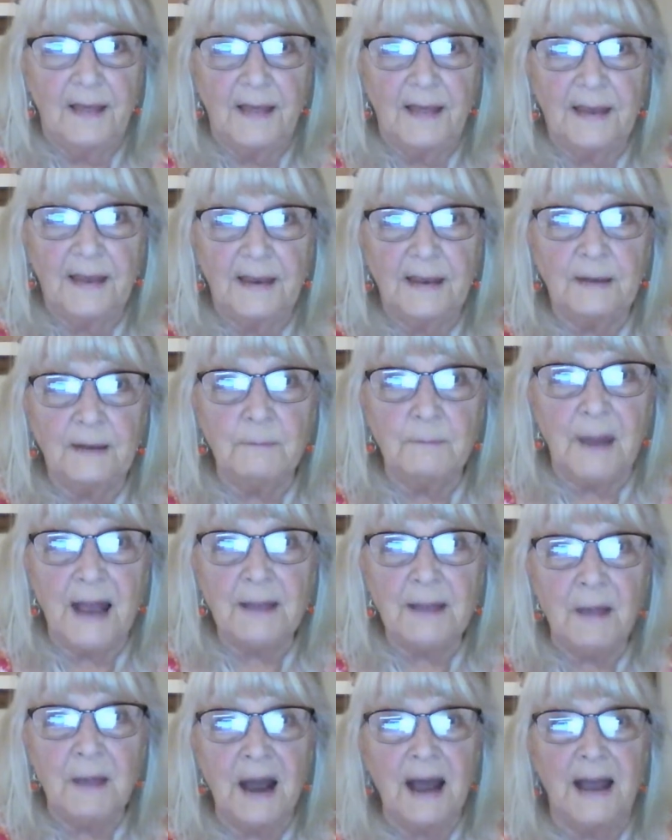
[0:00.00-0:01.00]
in my
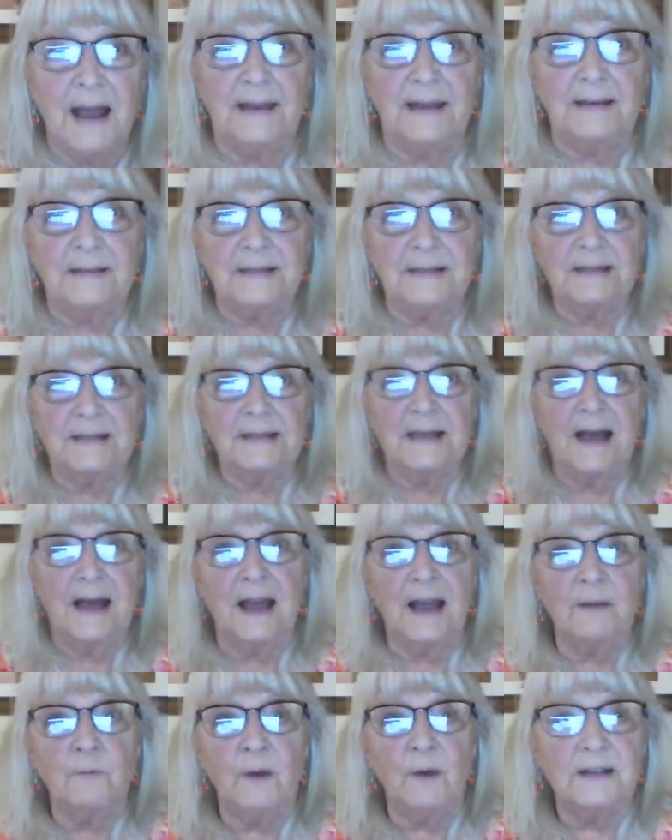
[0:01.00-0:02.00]
mind, I
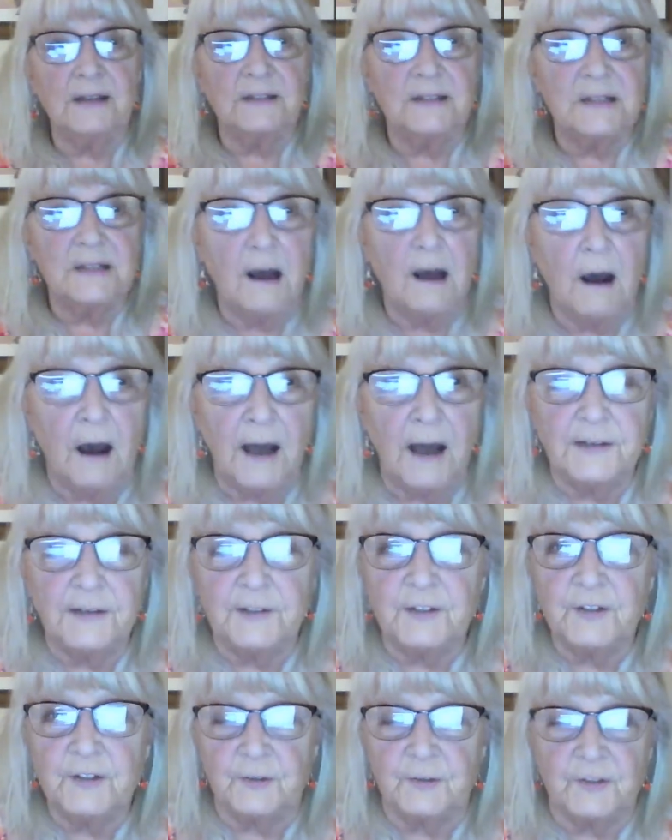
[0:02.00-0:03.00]
went on
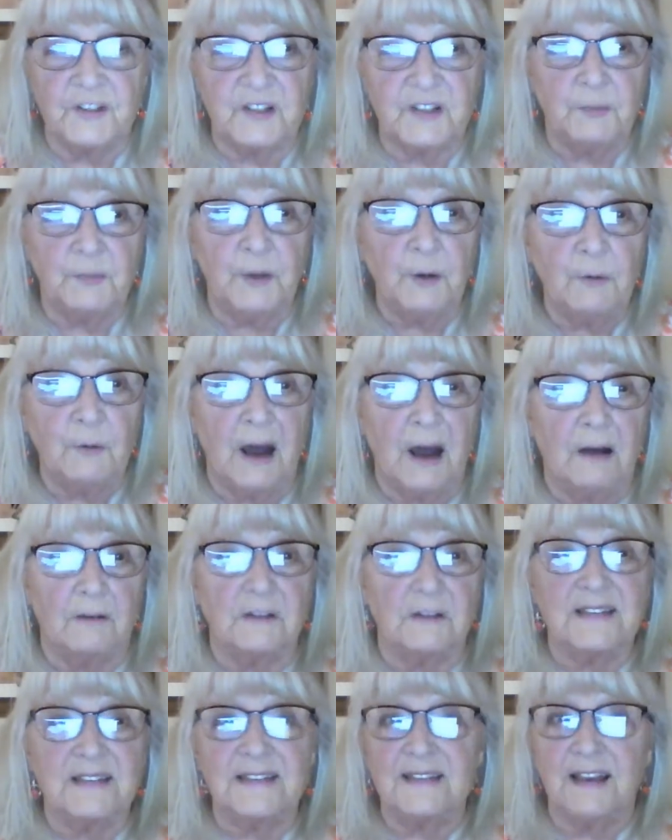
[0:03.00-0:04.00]
to spew out
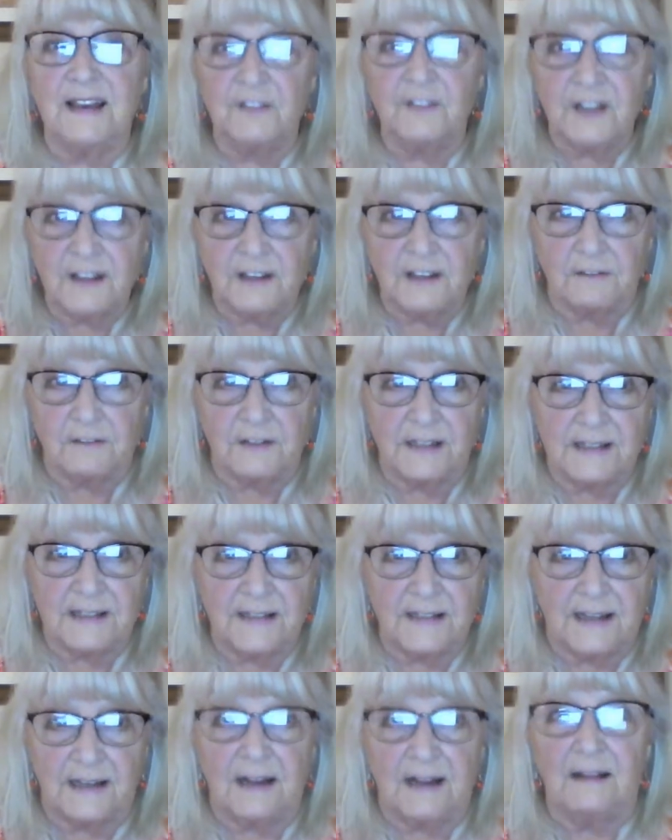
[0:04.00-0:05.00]
7 theories
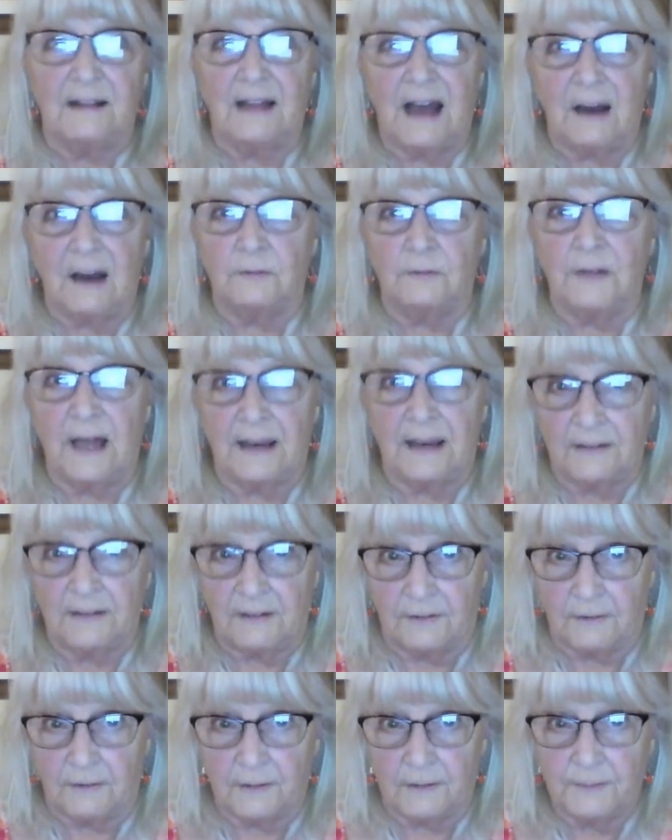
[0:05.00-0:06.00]
that I'll outline
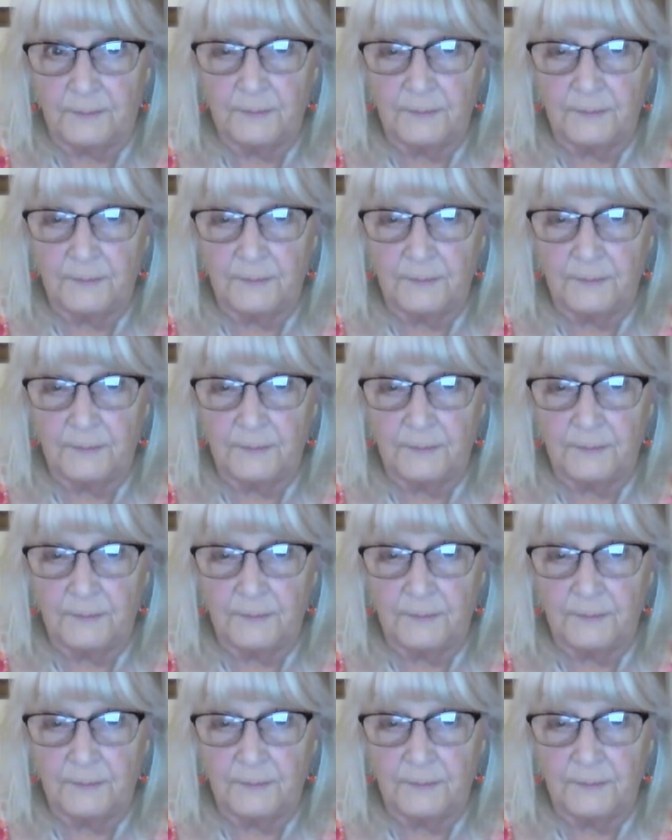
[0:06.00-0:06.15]
here.